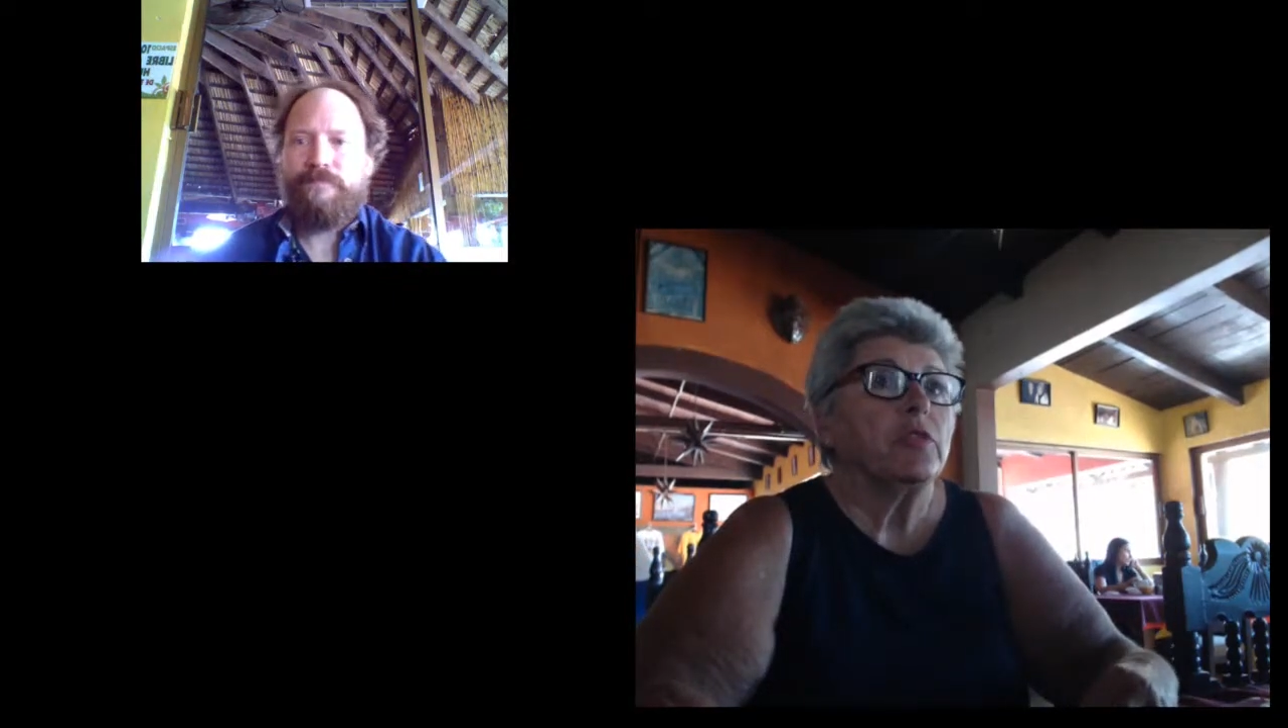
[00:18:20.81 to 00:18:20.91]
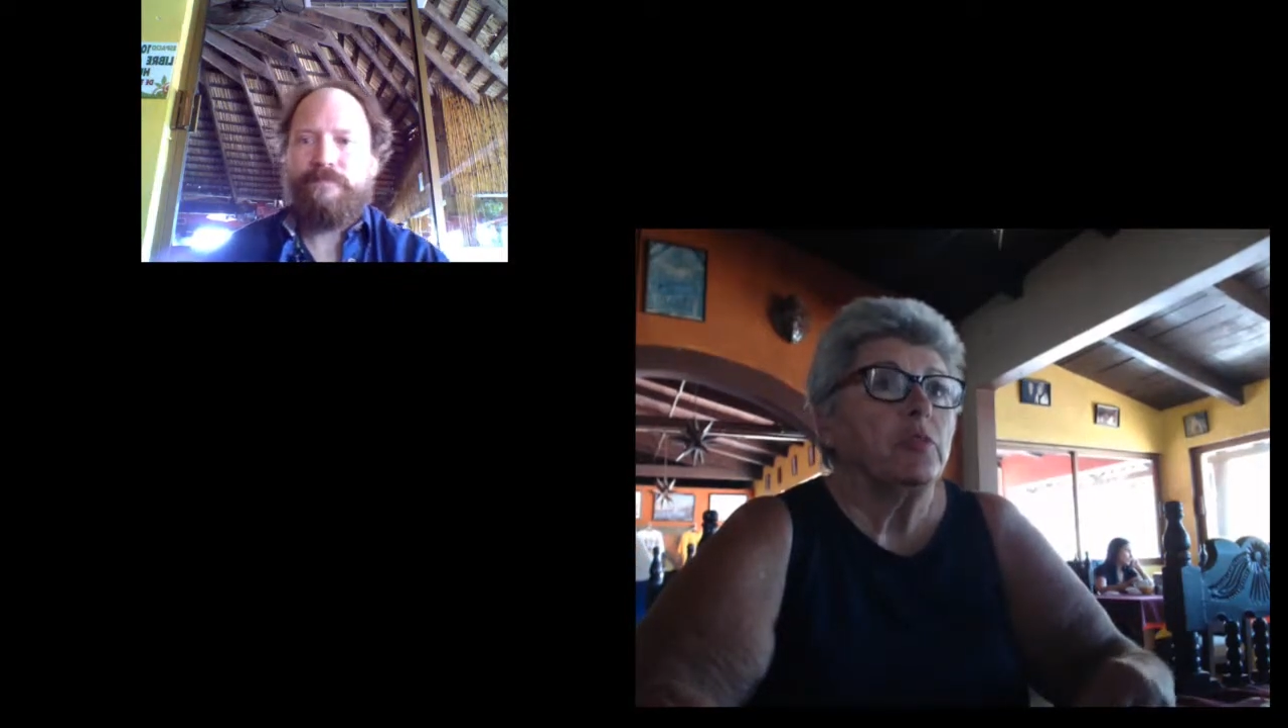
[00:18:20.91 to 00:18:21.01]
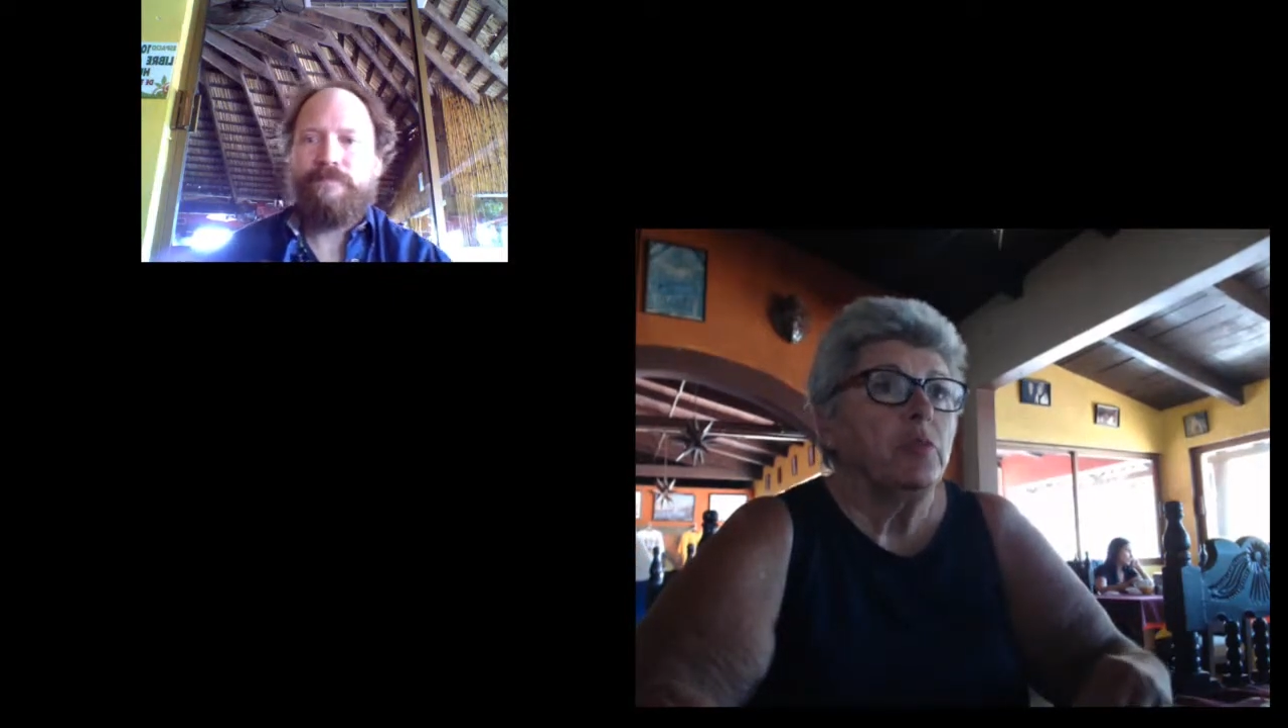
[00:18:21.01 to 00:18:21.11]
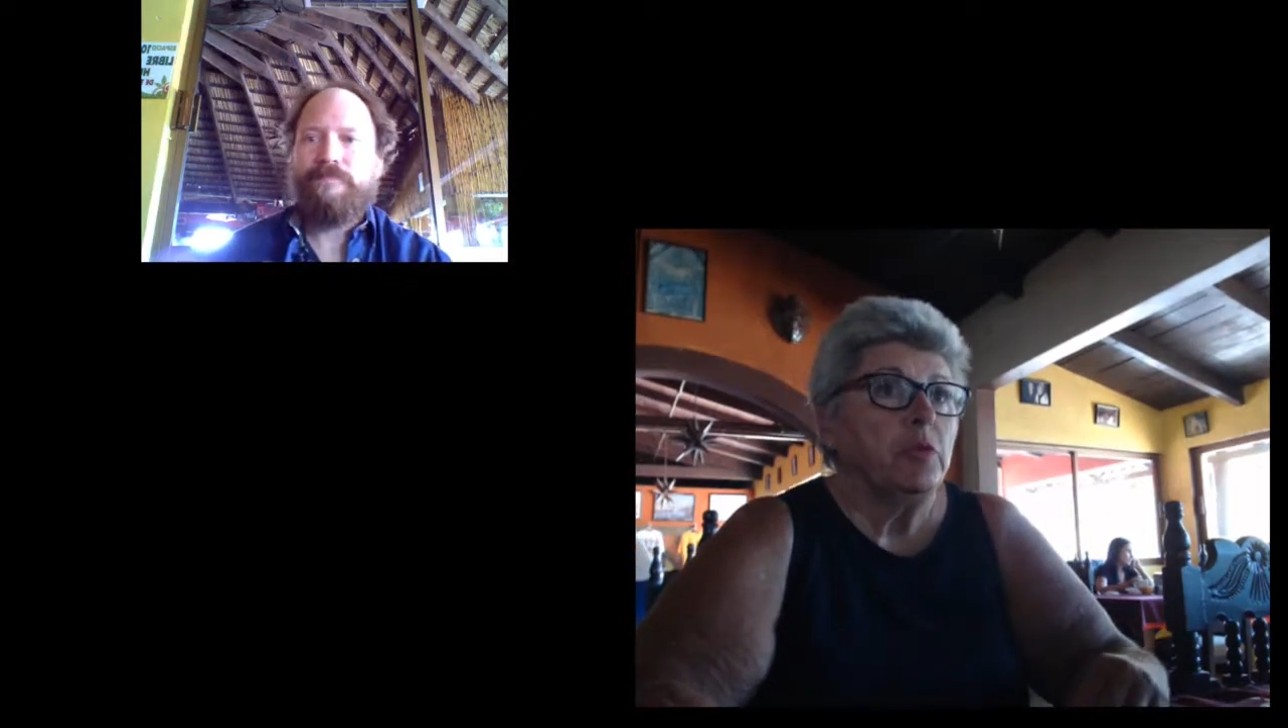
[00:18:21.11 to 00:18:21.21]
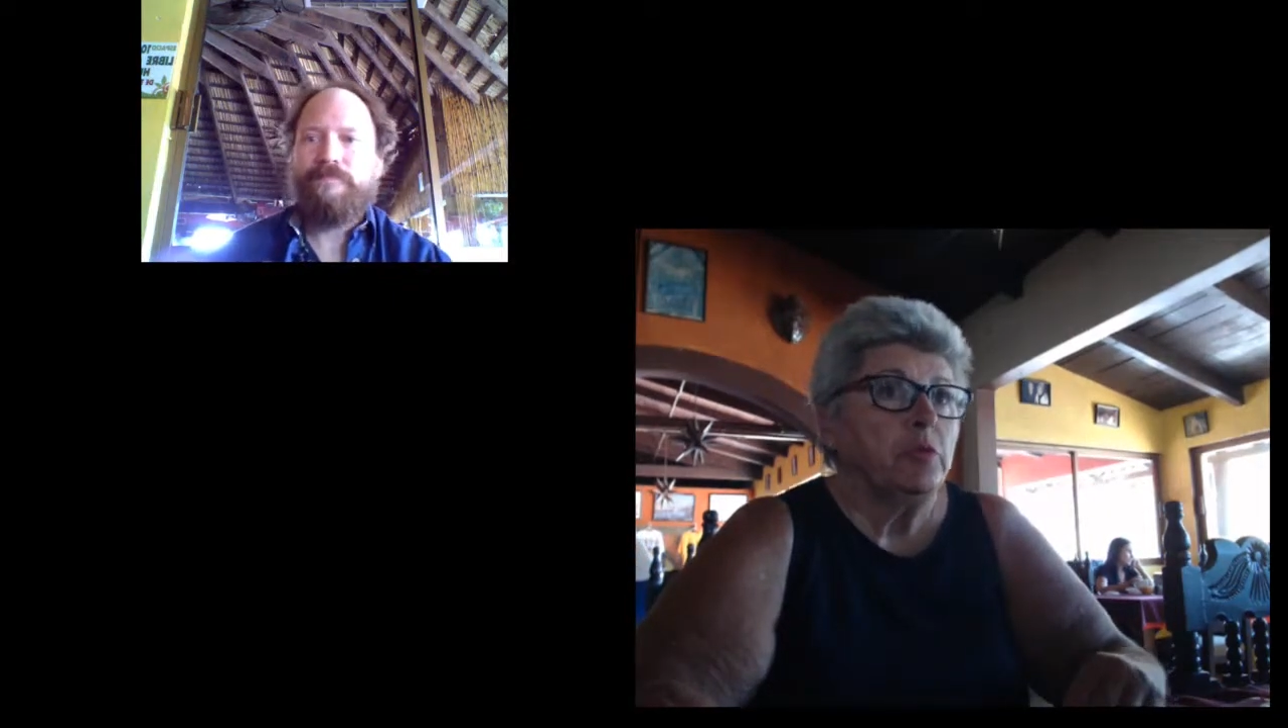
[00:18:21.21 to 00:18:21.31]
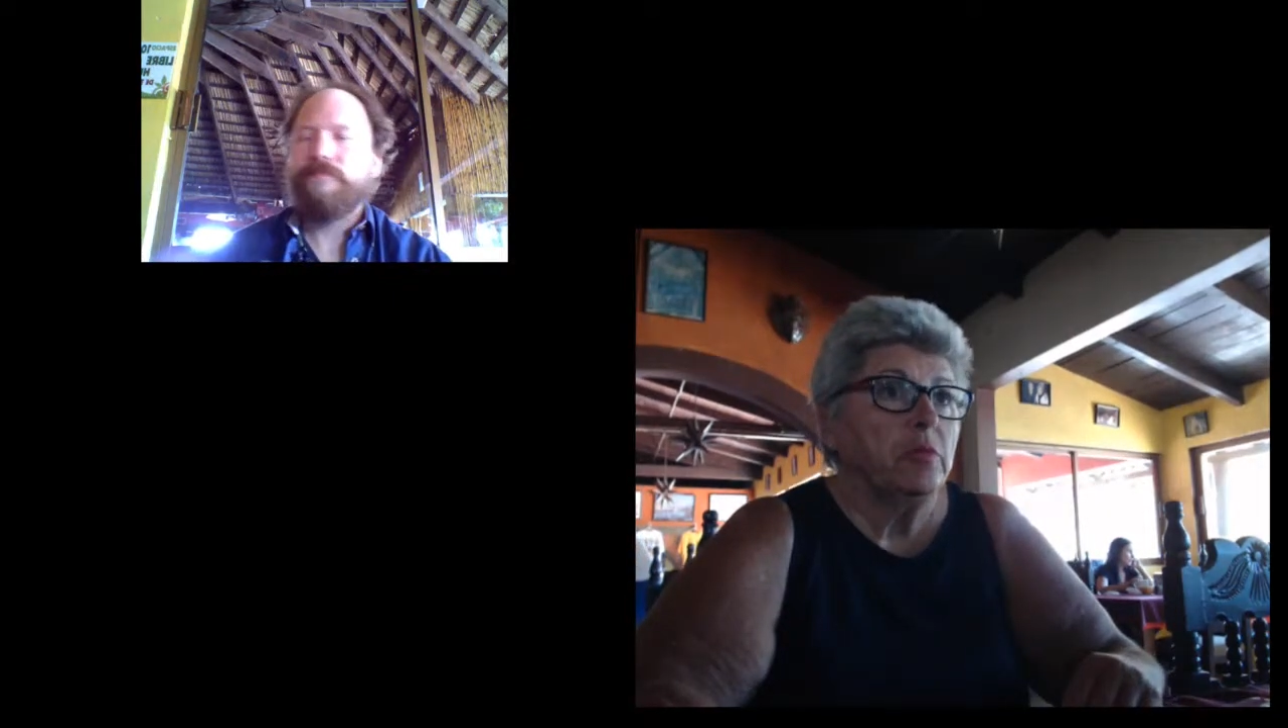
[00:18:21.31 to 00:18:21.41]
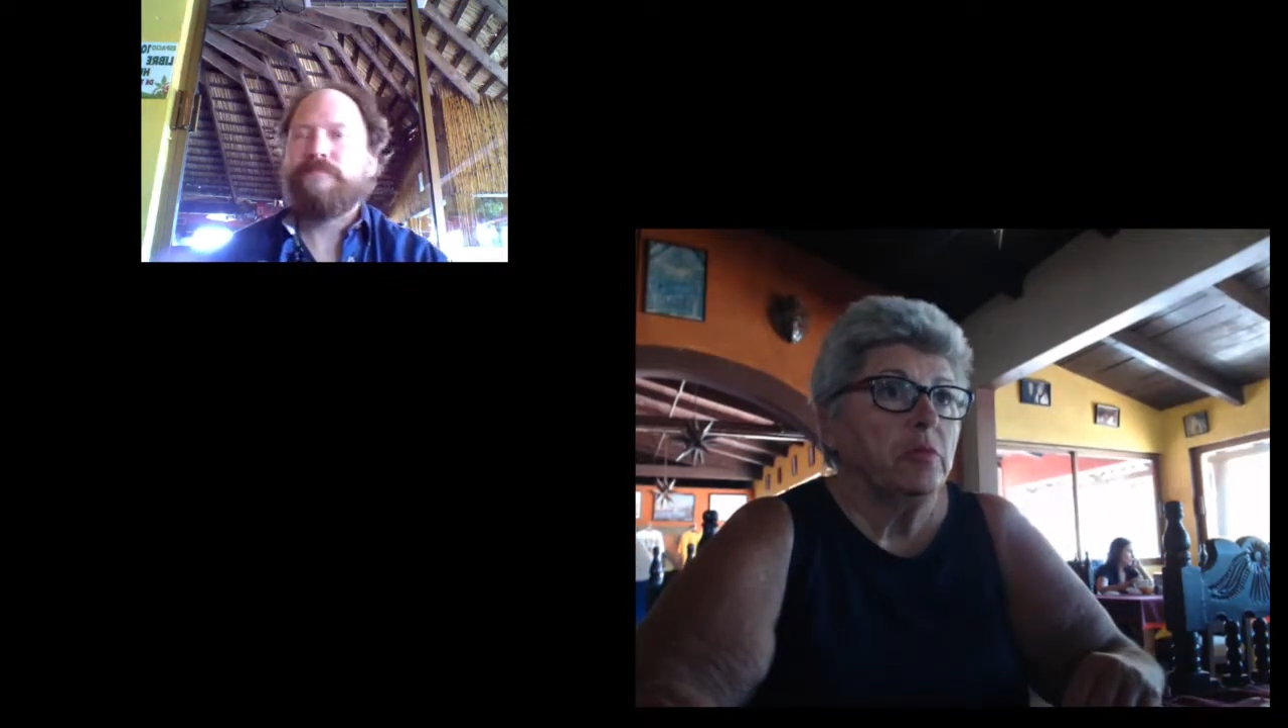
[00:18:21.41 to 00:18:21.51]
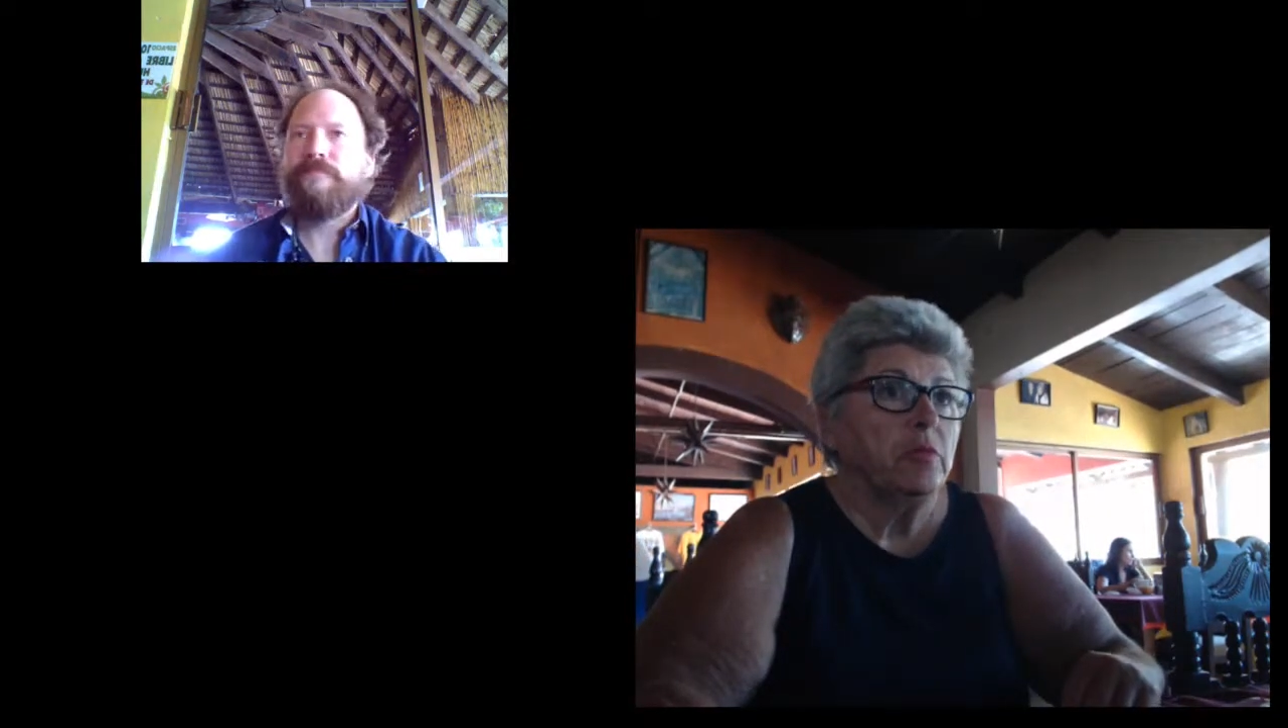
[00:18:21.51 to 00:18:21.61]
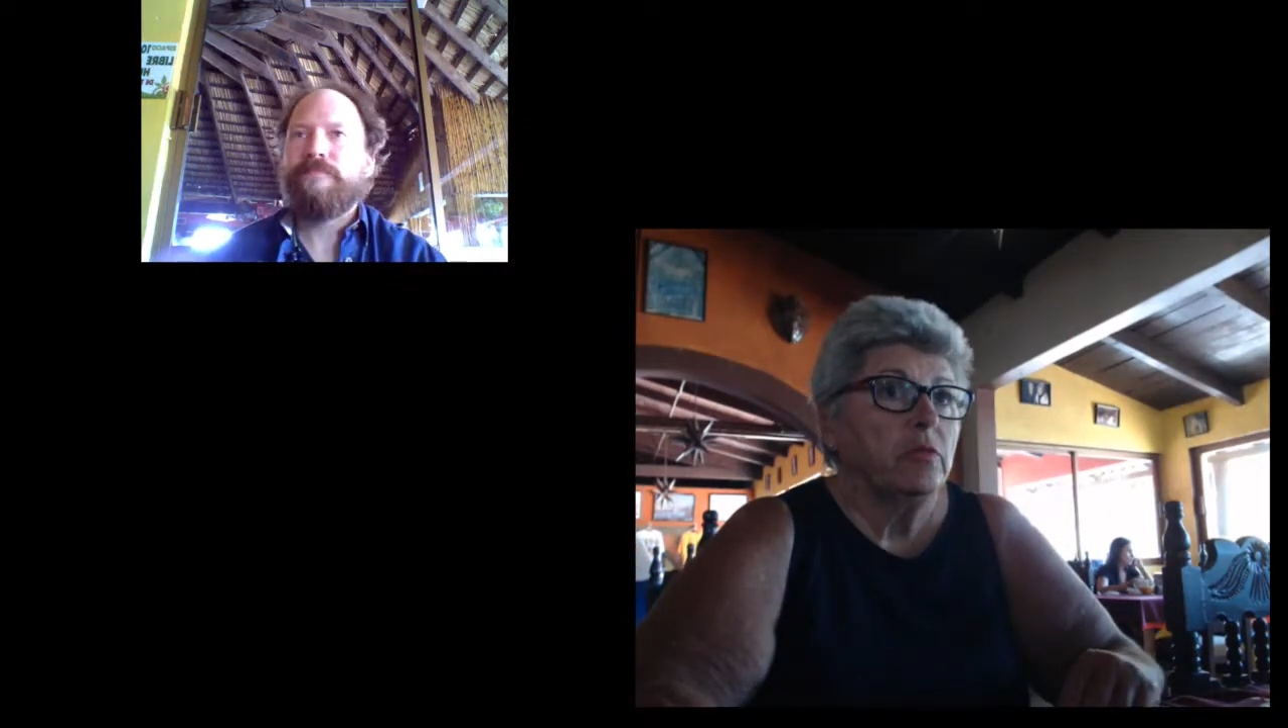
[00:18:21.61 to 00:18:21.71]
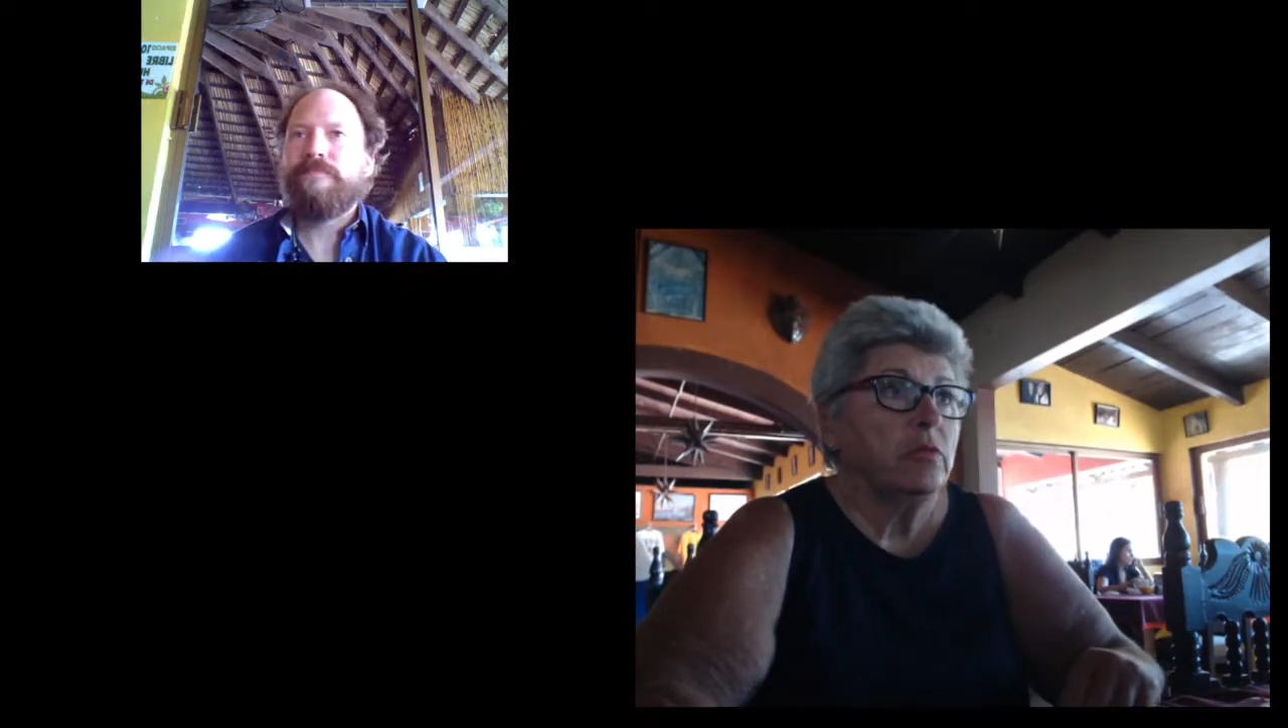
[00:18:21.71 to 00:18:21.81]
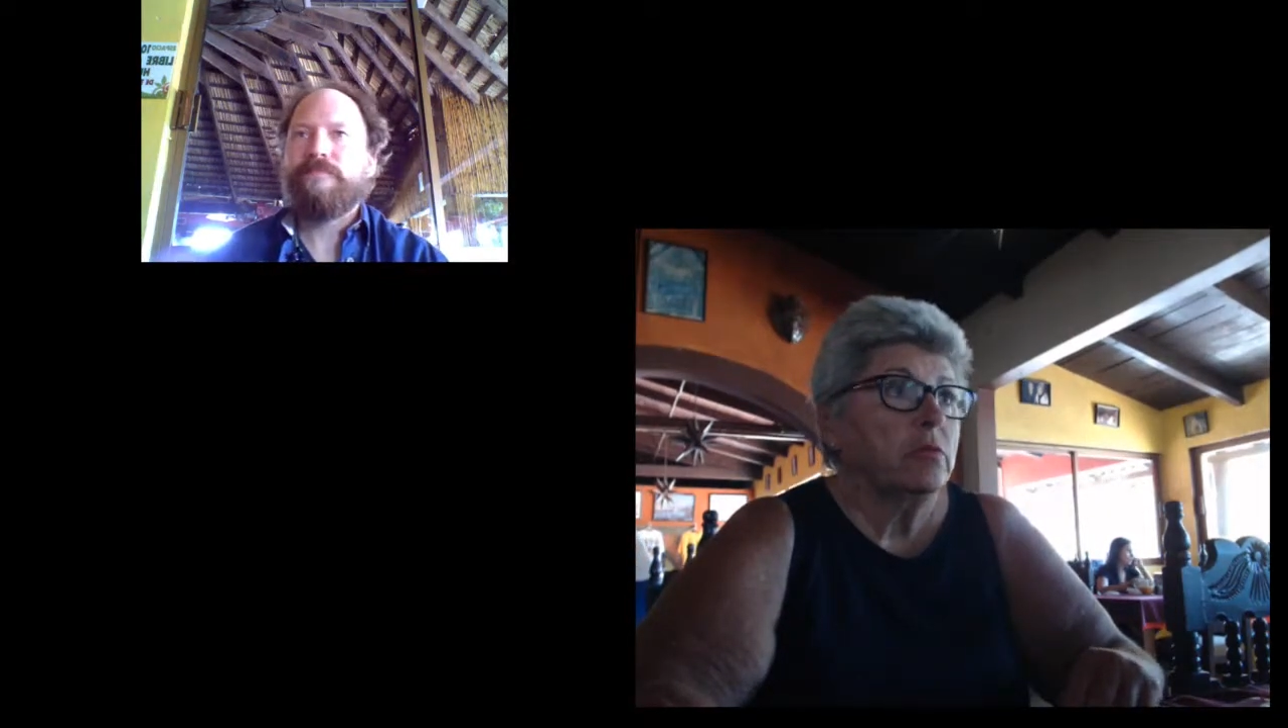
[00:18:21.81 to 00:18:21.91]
computers